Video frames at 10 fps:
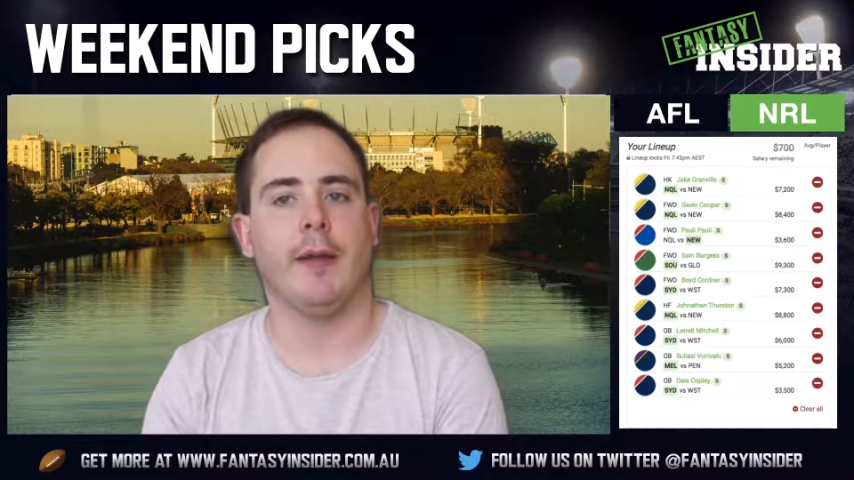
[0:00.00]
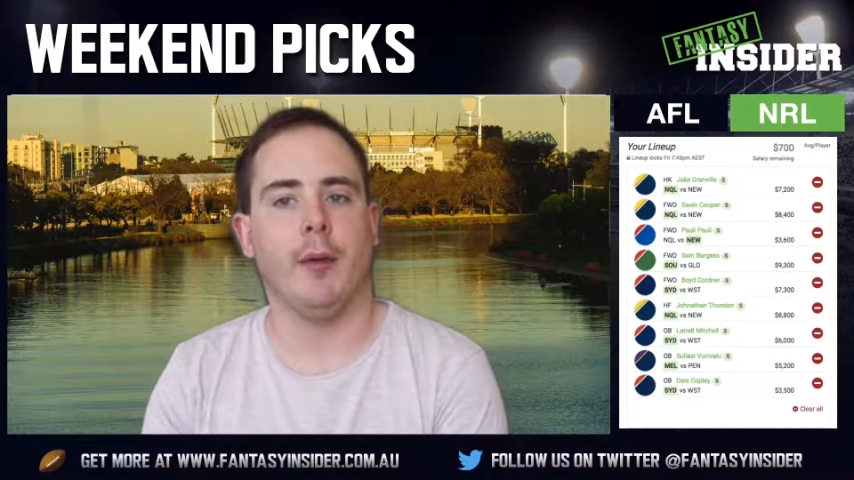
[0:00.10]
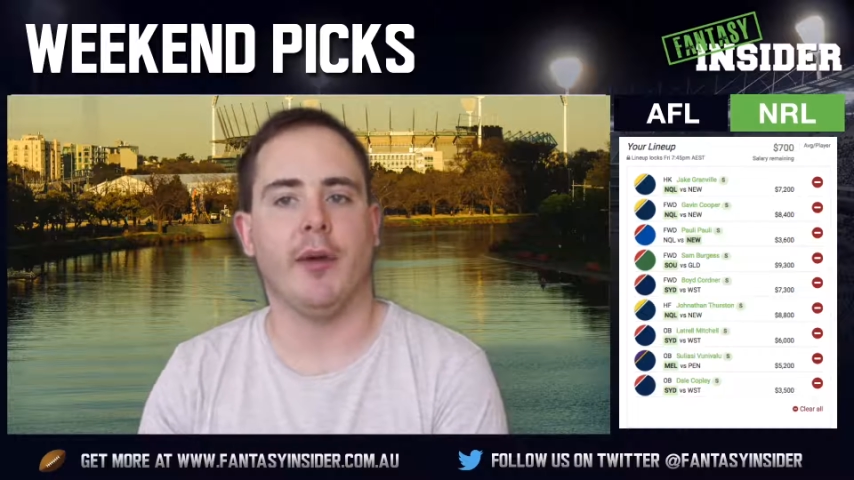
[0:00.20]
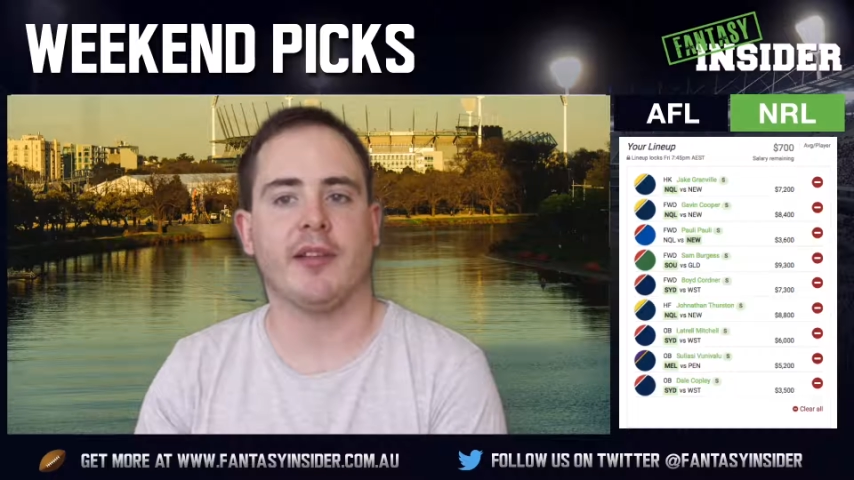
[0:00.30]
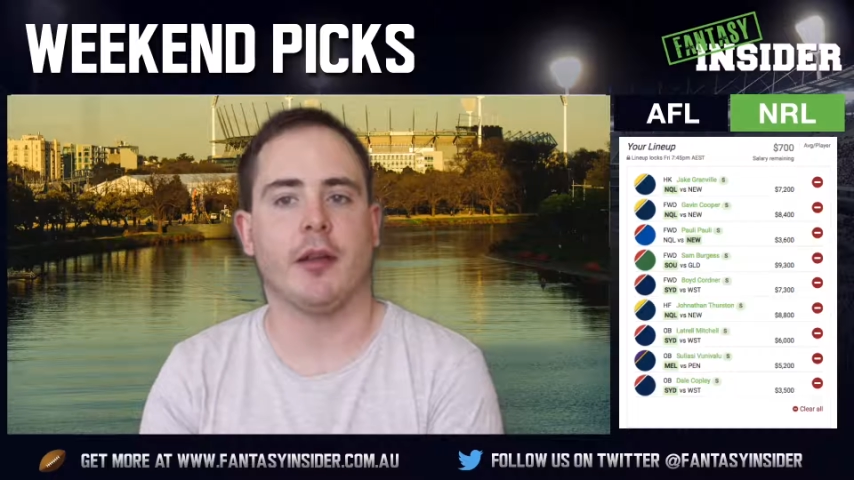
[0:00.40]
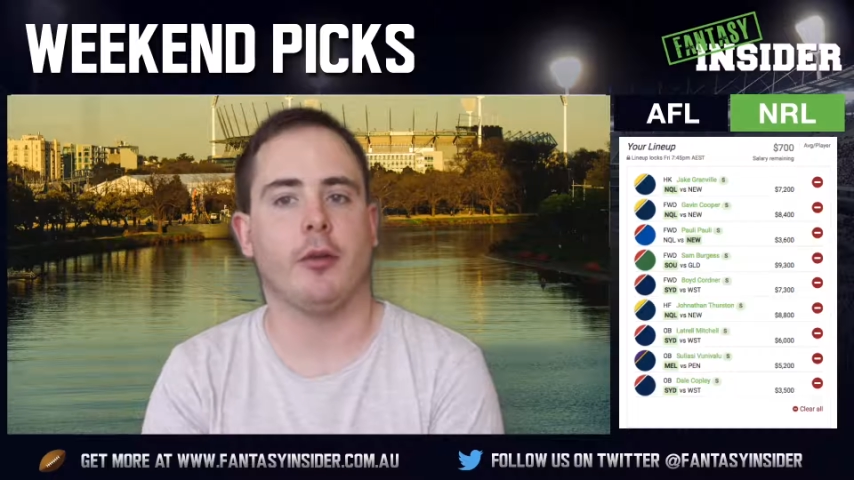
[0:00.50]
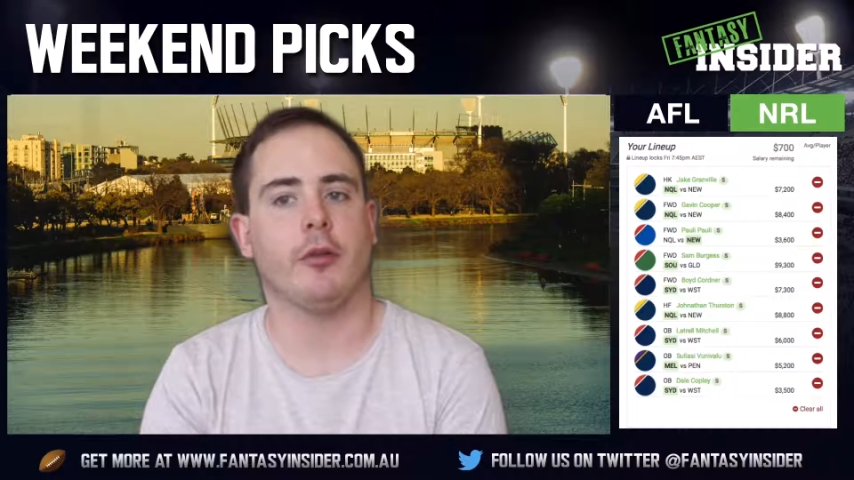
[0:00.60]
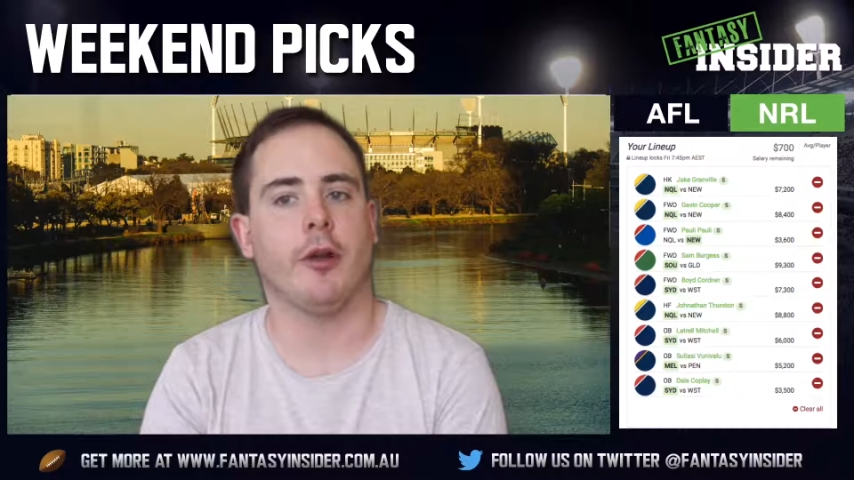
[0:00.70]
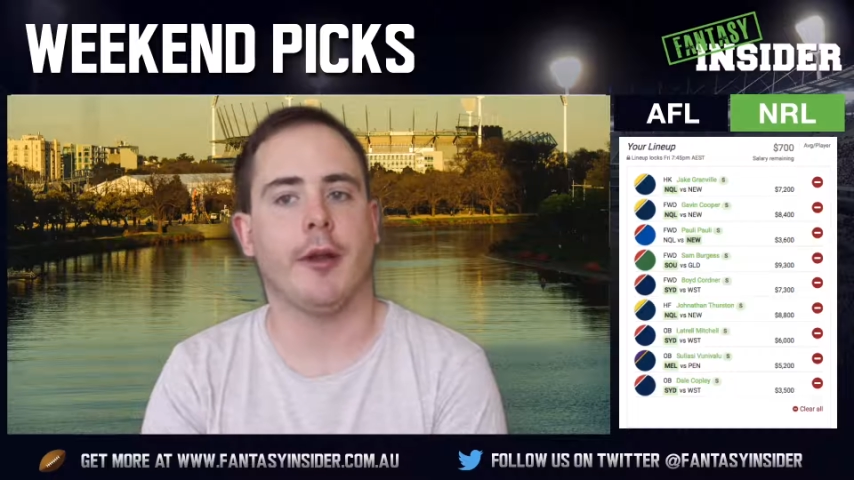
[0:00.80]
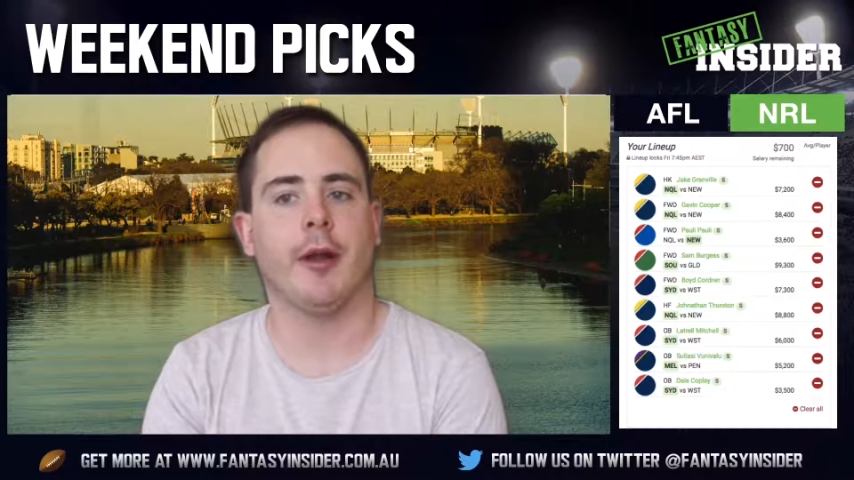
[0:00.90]
that West Coast
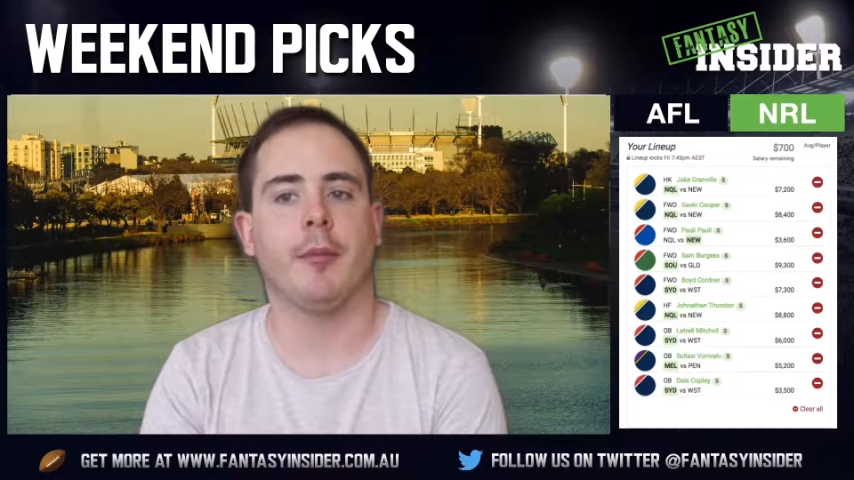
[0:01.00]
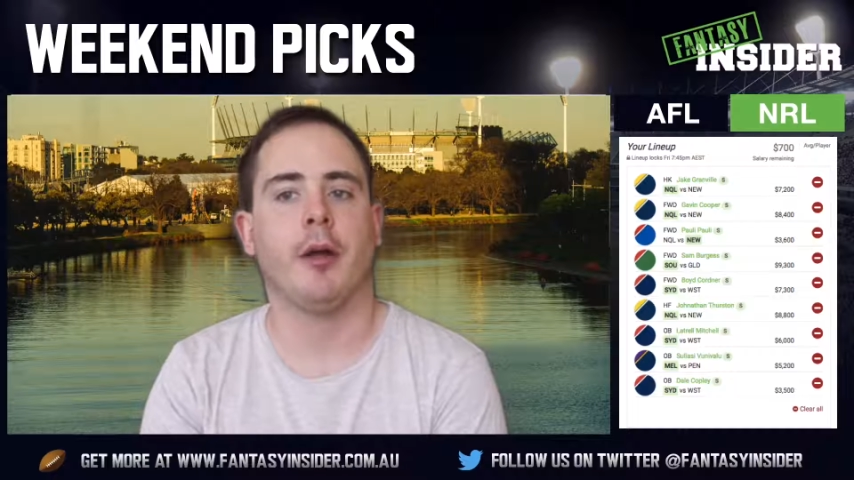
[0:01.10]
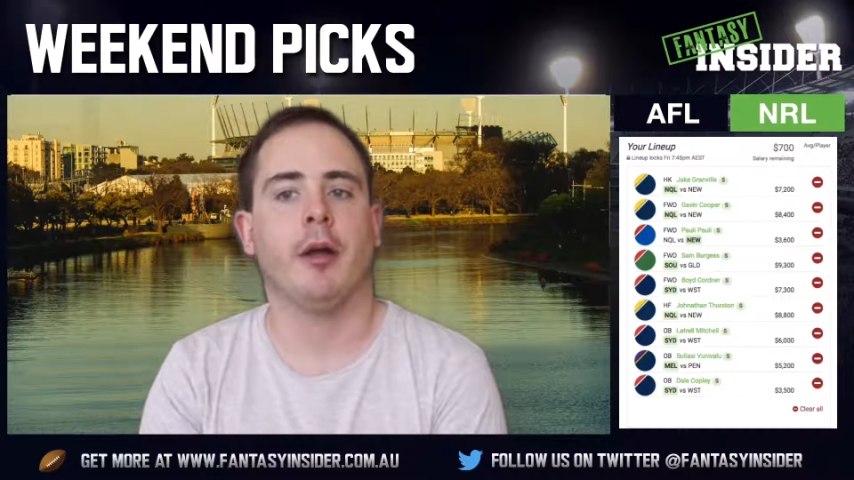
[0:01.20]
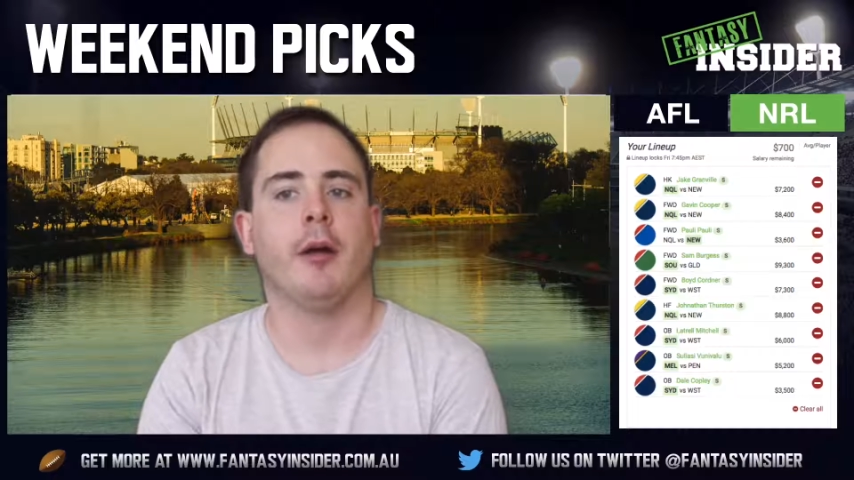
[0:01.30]
lineup.